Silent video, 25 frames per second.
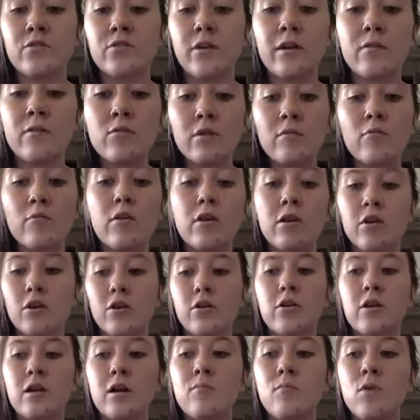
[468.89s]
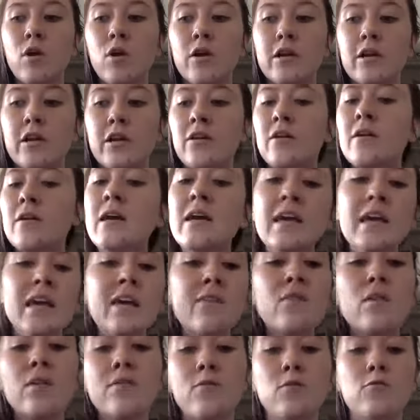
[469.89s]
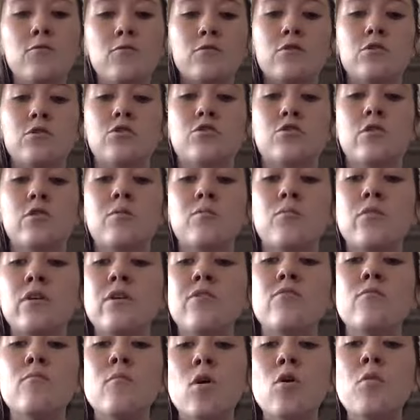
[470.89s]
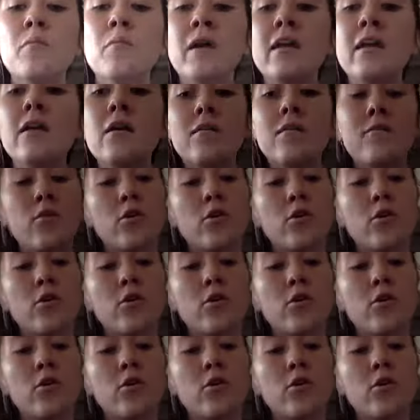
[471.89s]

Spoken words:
So I really wanted her to come on here, even if it was a short, brief moment,